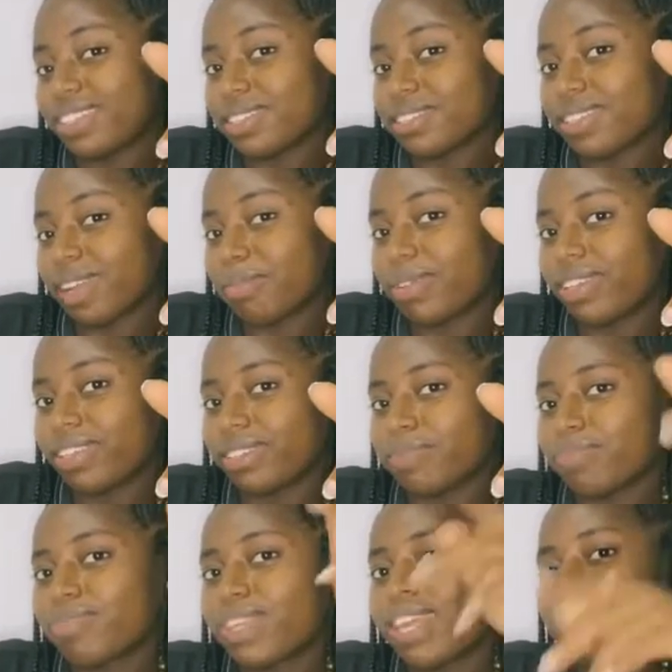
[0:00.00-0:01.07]
subscribing?
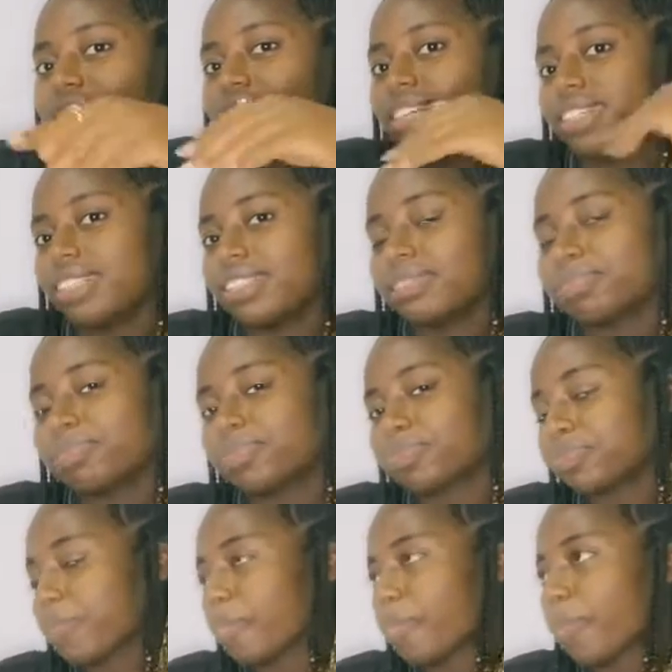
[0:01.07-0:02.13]
Good.
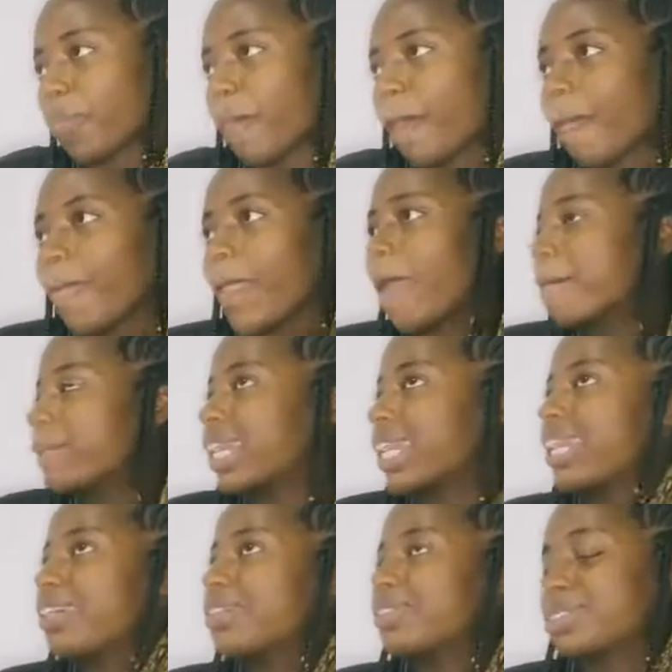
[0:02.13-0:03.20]
But
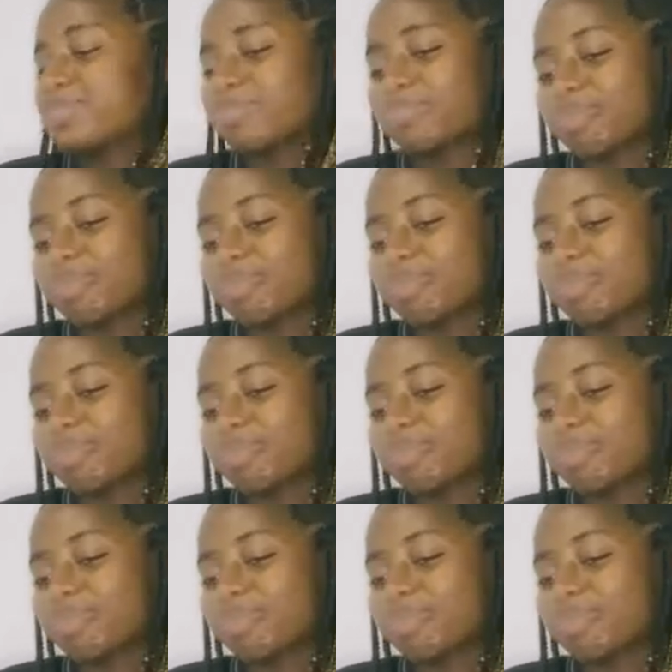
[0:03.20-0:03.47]
anywho,